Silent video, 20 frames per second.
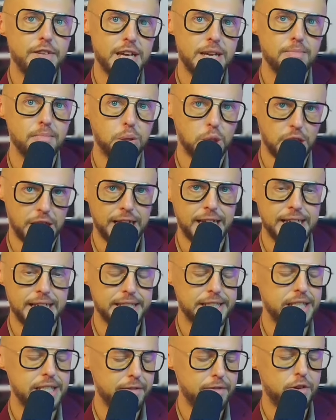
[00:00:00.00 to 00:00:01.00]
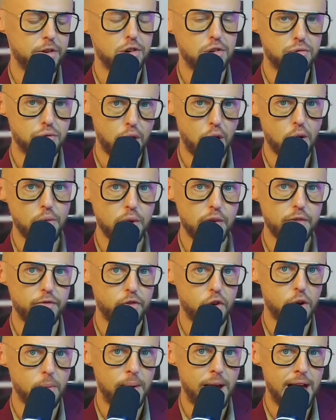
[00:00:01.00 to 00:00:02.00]
in place if you're growing
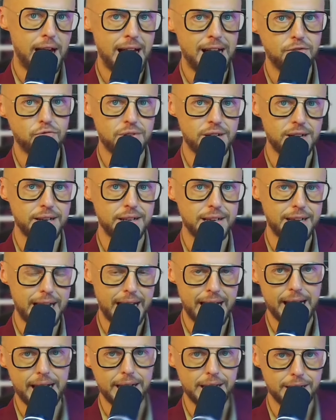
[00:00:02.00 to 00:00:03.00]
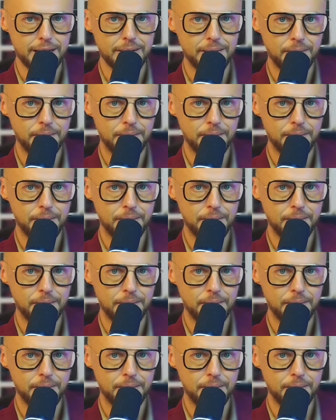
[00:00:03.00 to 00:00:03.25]
from 100k